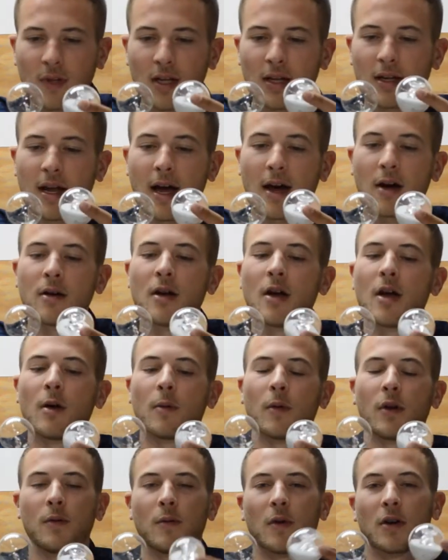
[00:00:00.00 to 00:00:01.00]
Now,
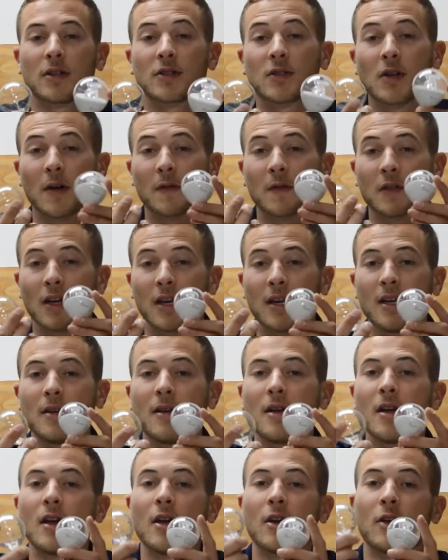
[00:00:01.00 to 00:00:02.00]
when you want a soft light,
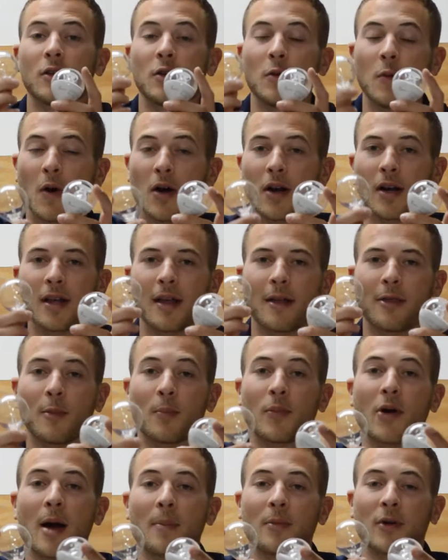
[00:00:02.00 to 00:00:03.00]
you want at the
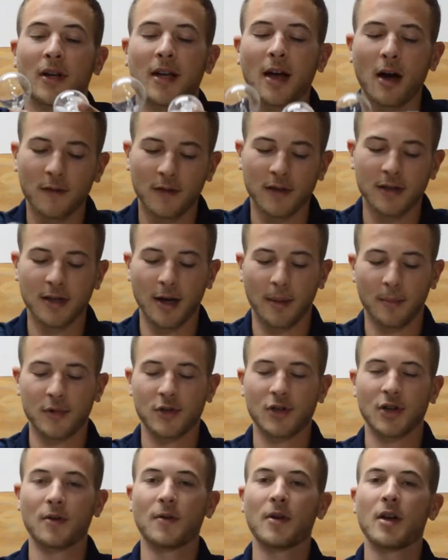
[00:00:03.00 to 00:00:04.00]
proper Kelvin
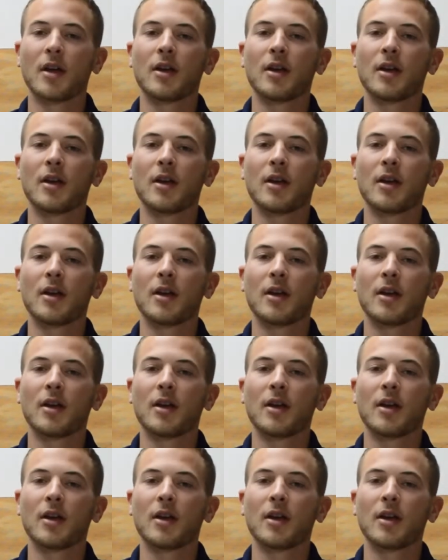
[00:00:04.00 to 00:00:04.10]
temperature.